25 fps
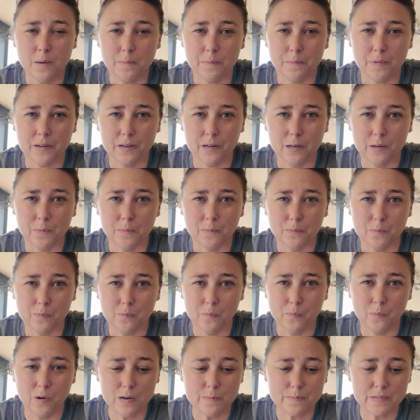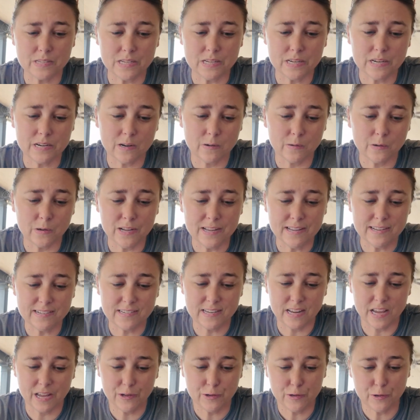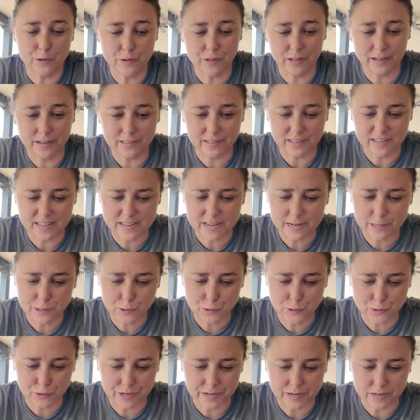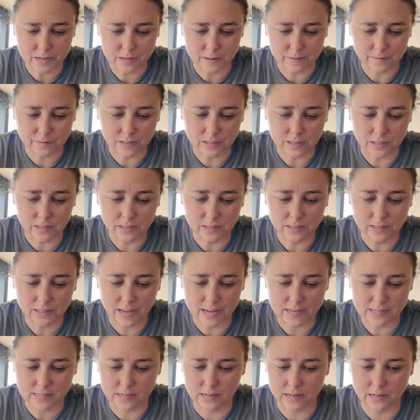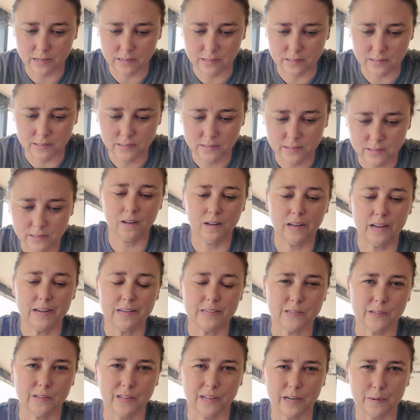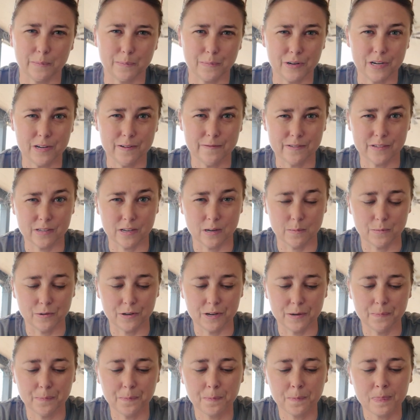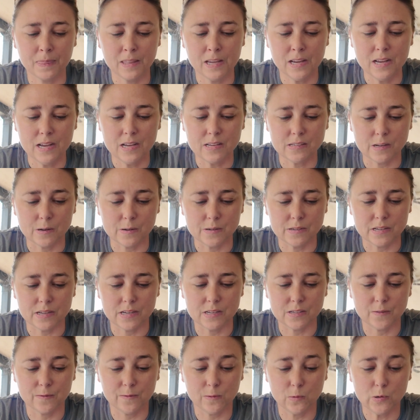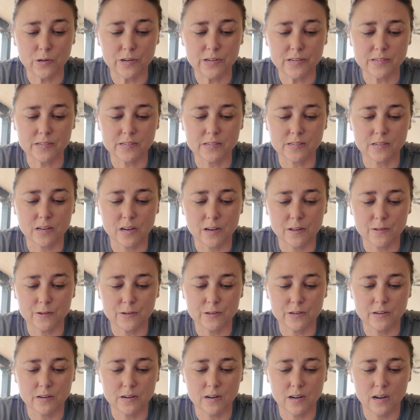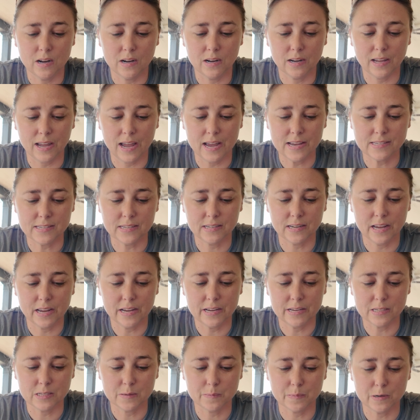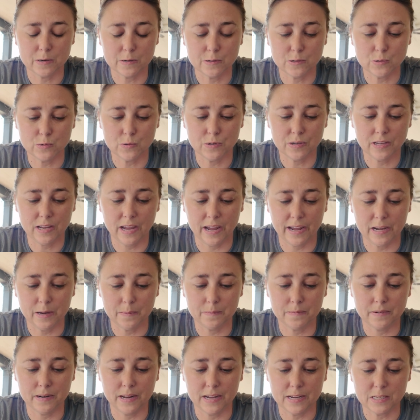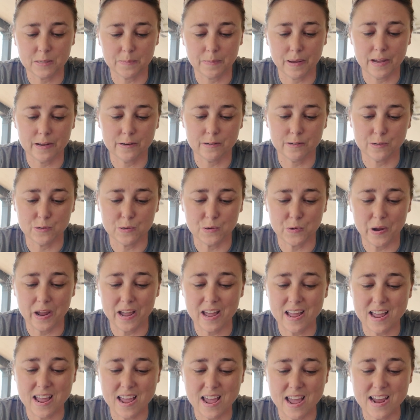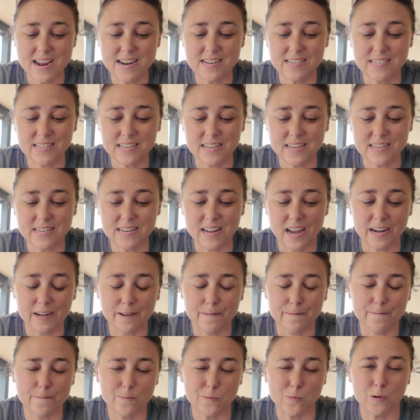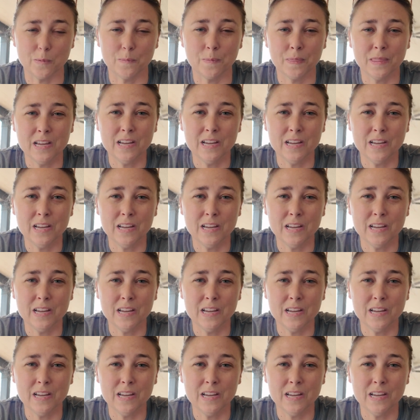But while I'm sitting here, I'm going to go ahead and tell you like the history of Cassadaga. Okay, so like a brief summary. So it says Florida's Southern Cassadaga Spiritual Camp dates back to 1894.